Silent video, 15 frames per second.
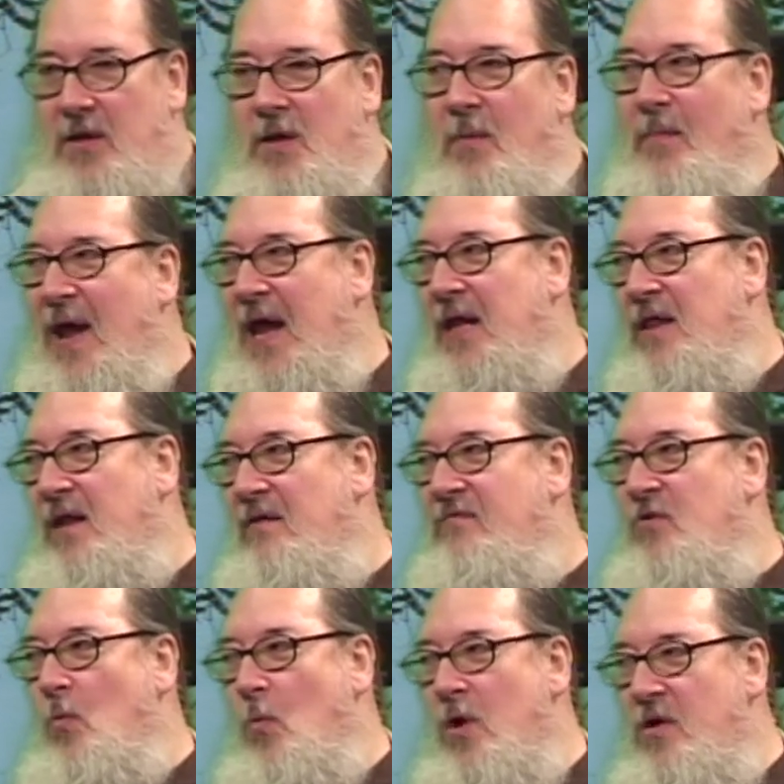The man
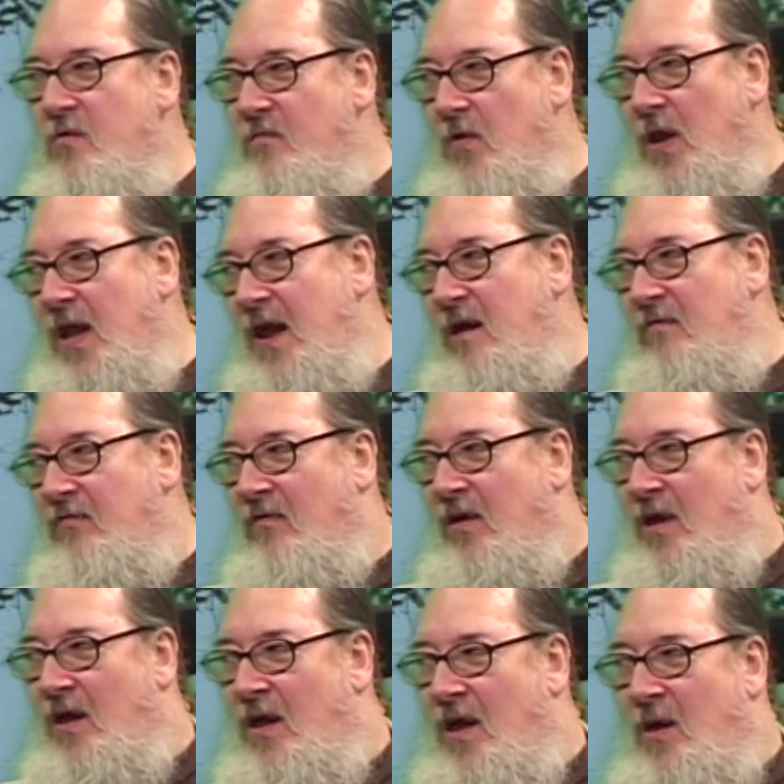lived a wonderful life,
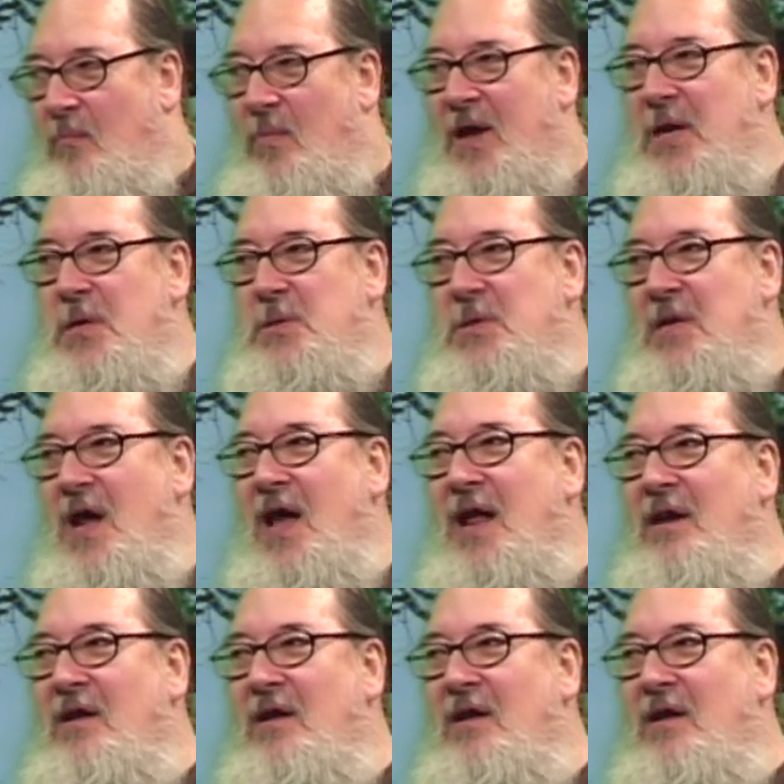but it's not a